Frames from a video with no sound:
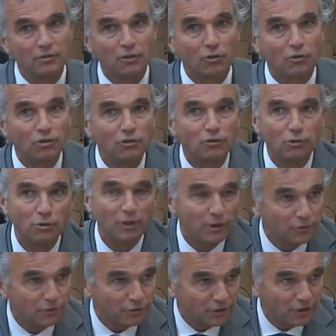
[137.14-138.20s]
So since two
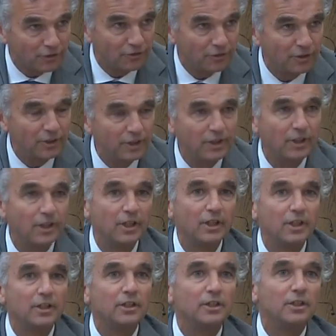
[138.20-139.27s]
thousand sixteen,
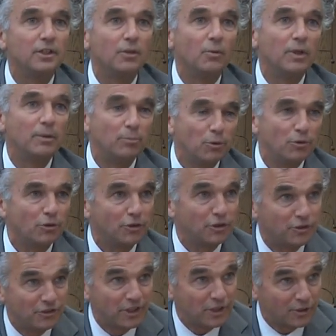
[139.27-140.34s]
we put
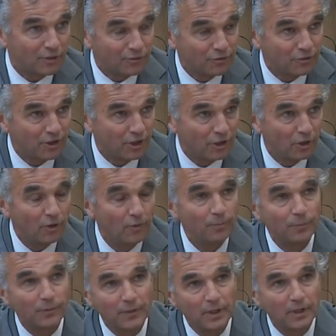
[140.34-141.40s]
on the agenda of
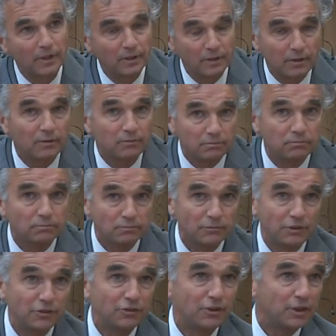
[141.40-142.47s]
Shell, and
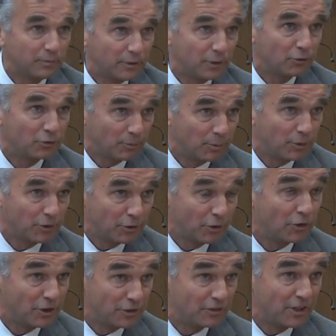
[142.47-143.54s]
this year we also put
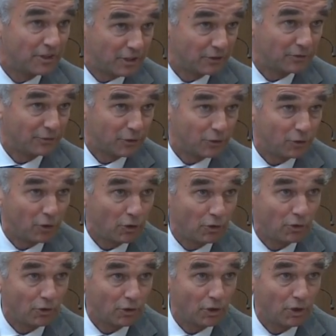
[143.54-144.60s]
it on the agendas of other
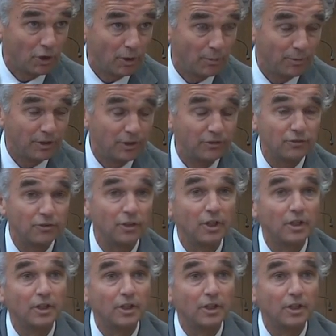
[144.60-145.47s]
oil companies.